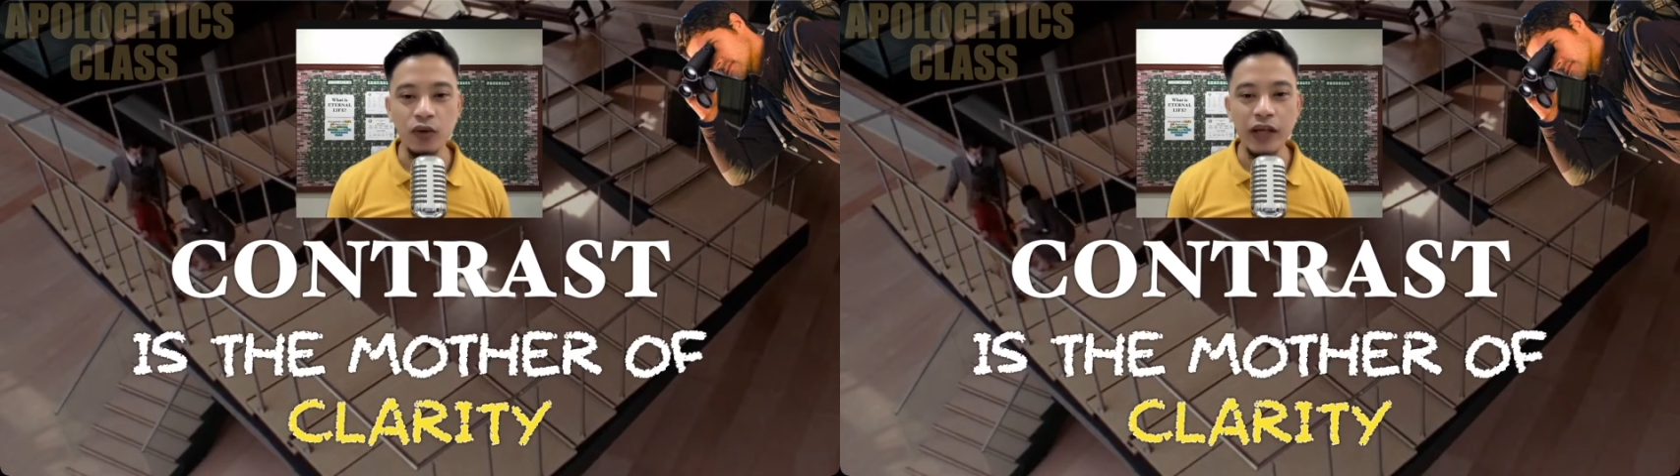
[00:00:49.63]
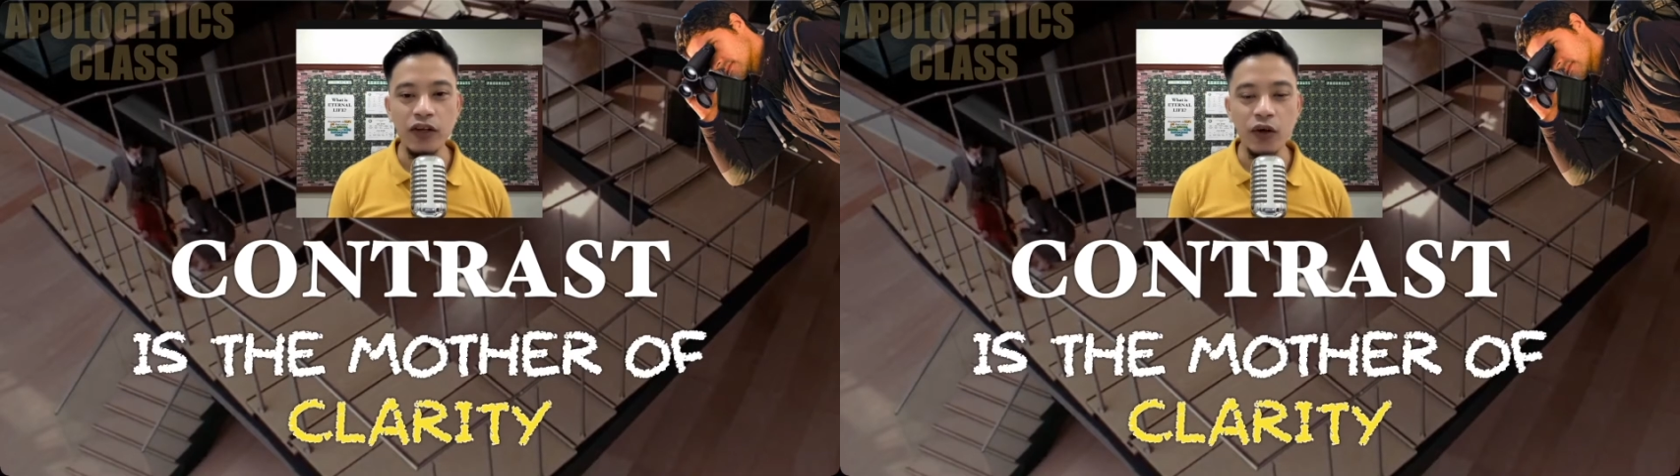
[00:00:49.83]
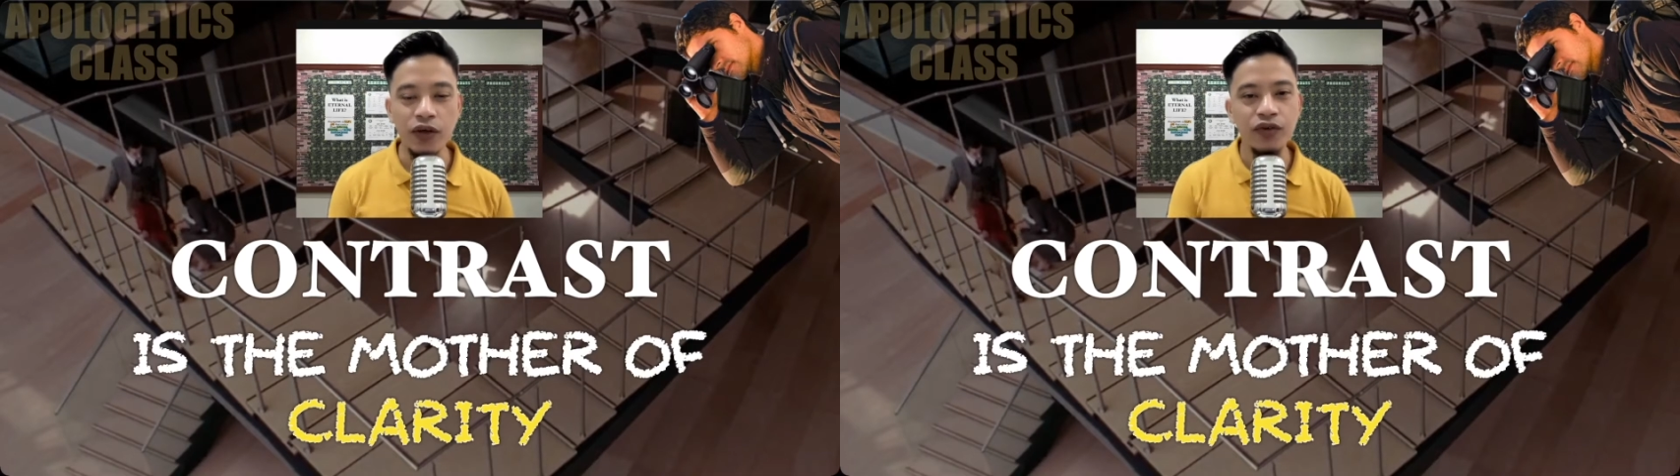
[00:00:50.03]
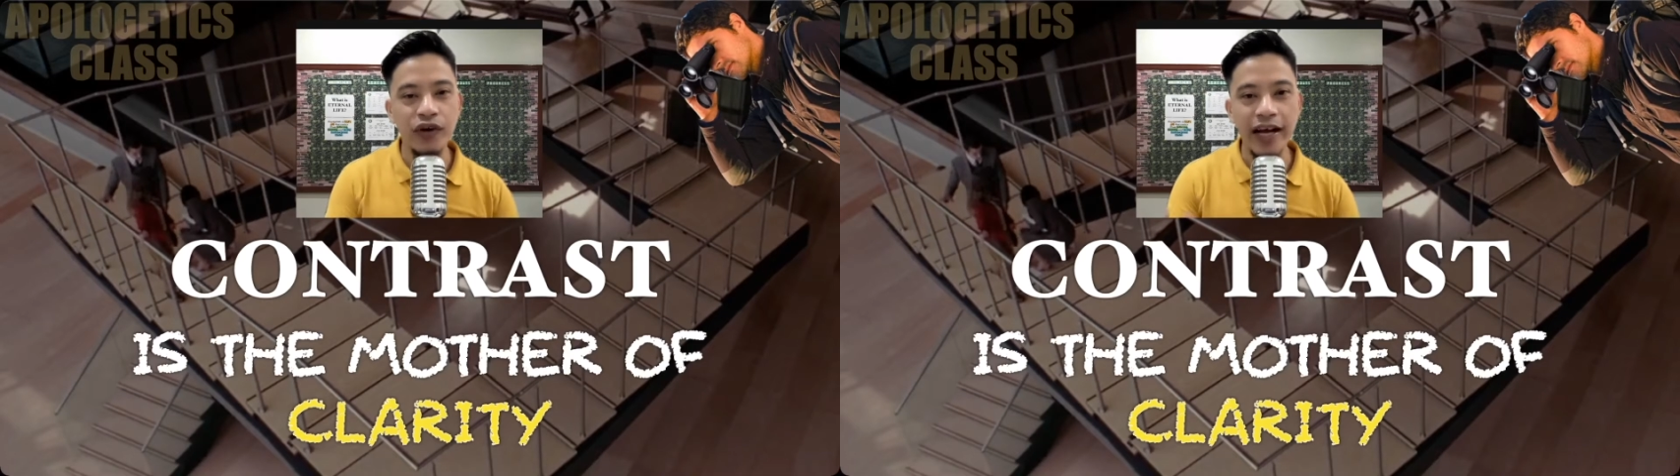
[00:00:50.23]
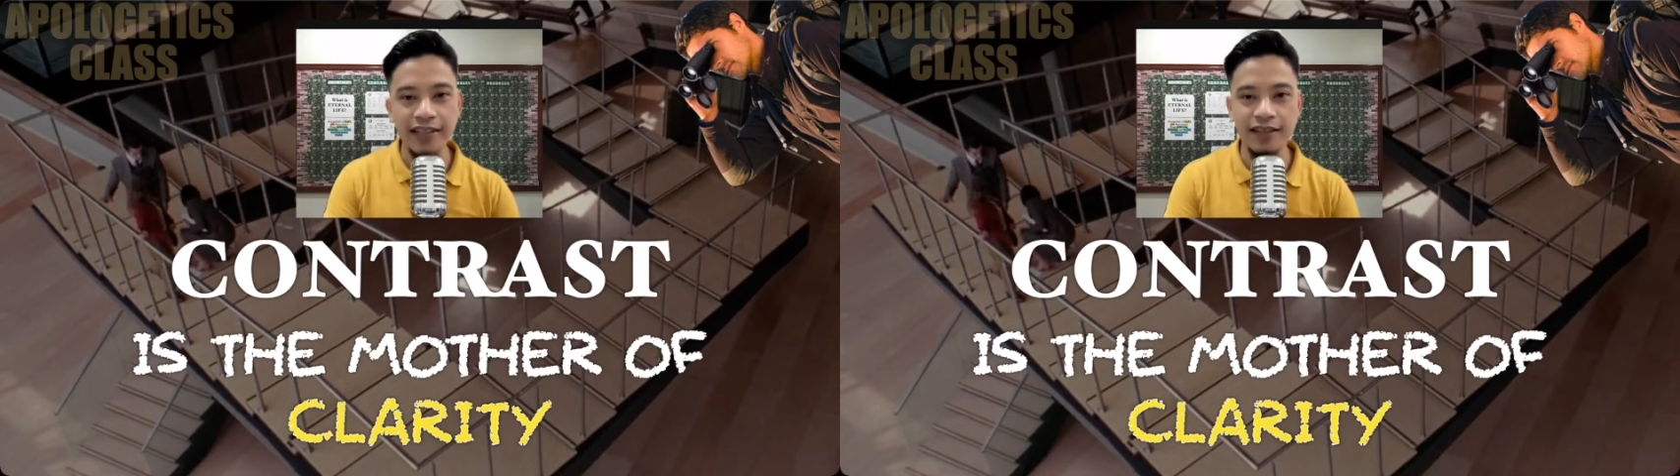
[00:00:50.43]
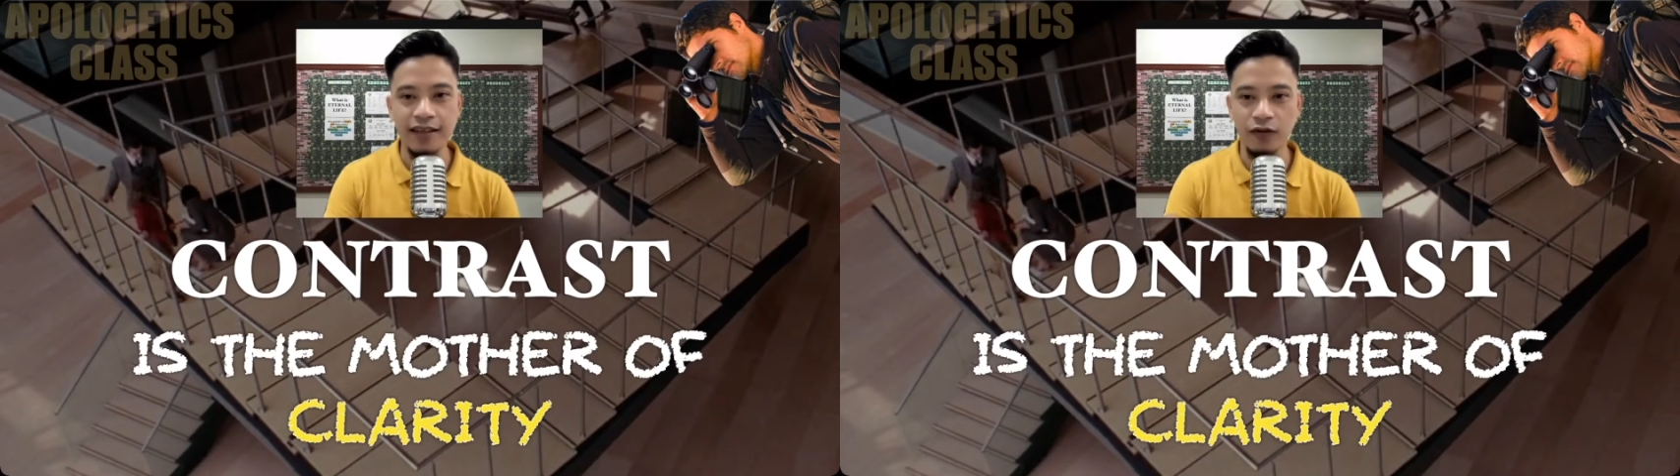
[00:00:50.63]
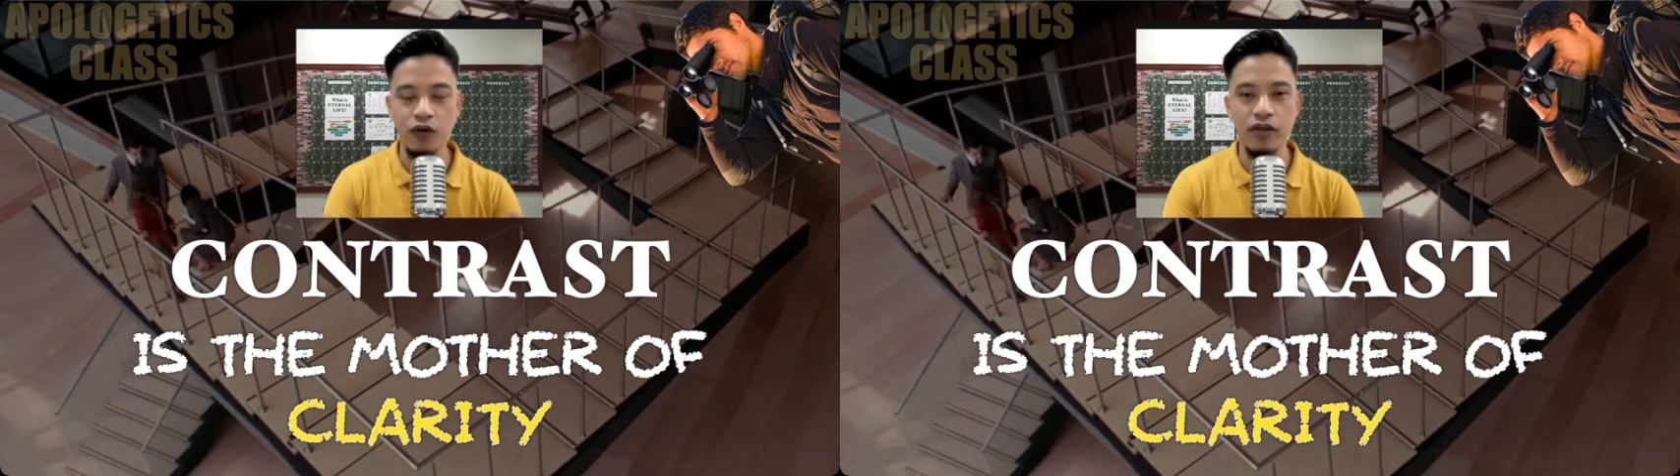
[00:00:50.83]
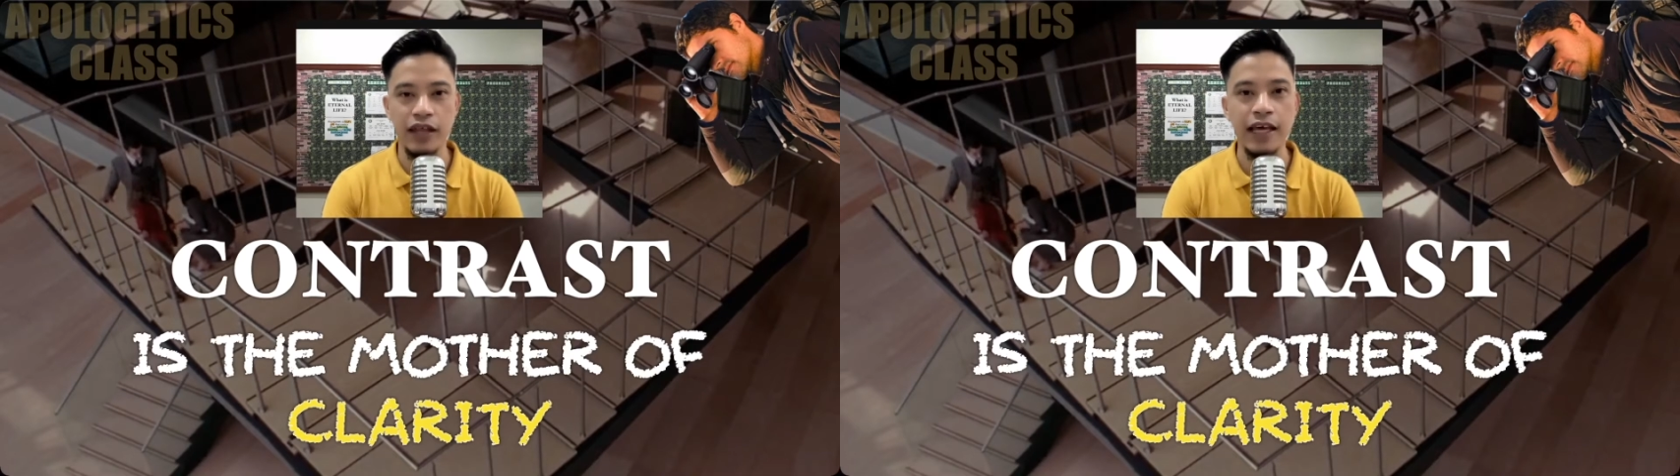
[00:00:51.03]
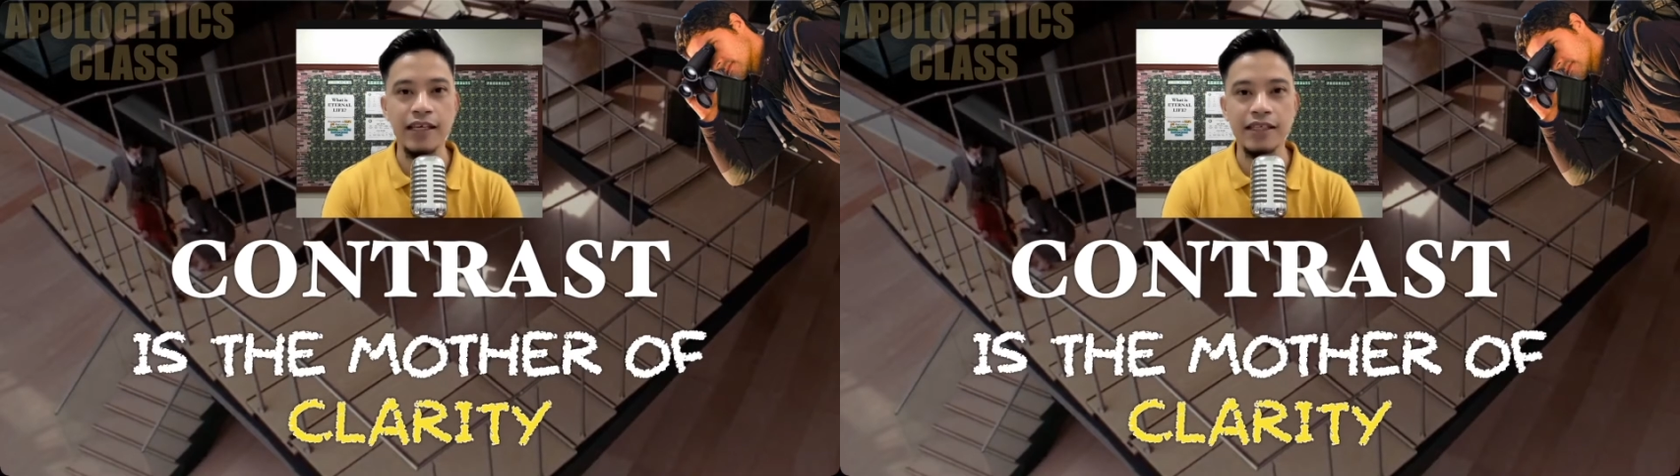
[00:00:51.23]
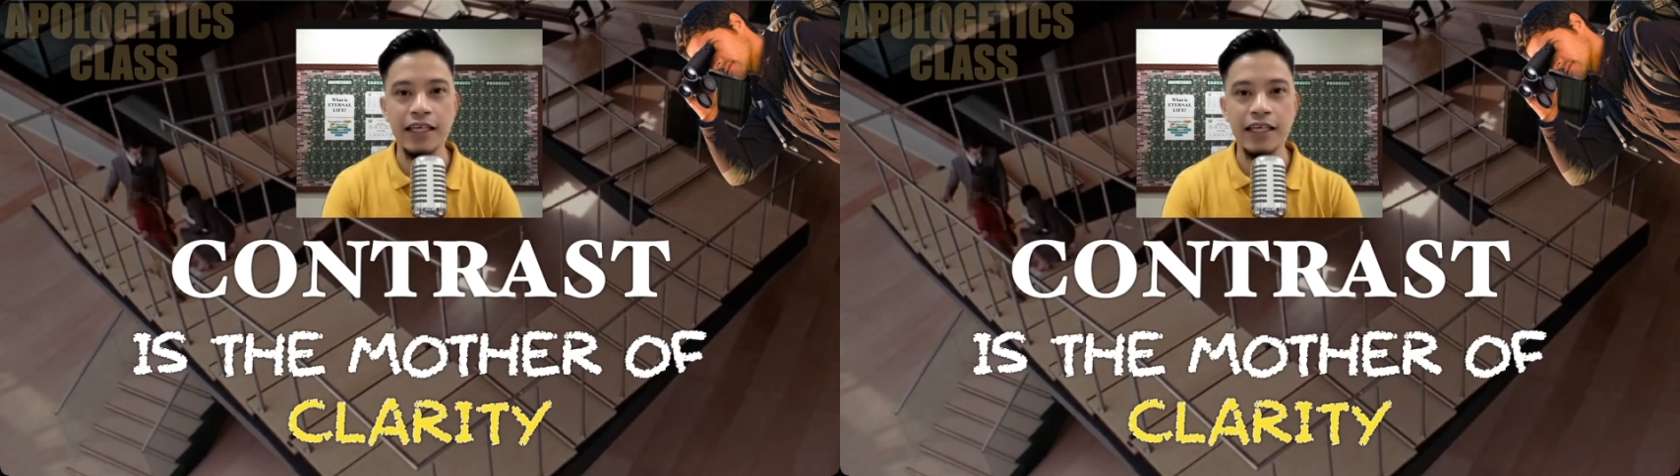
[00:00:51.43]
you contrast two things,